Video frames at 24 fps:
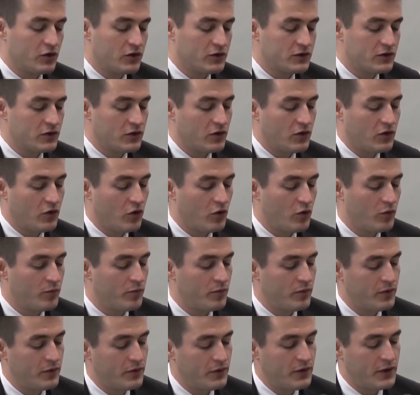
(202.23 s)
you also
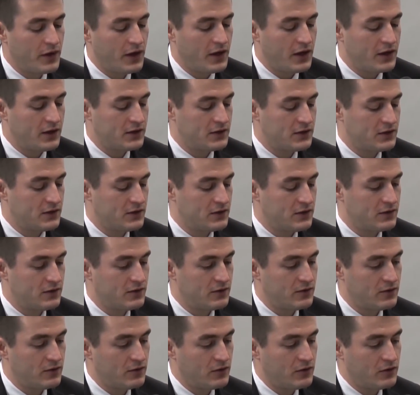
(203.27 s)
hope that
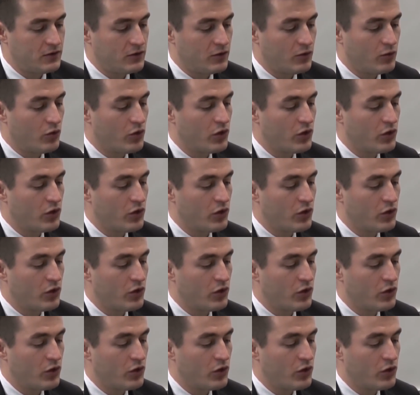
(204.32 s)
the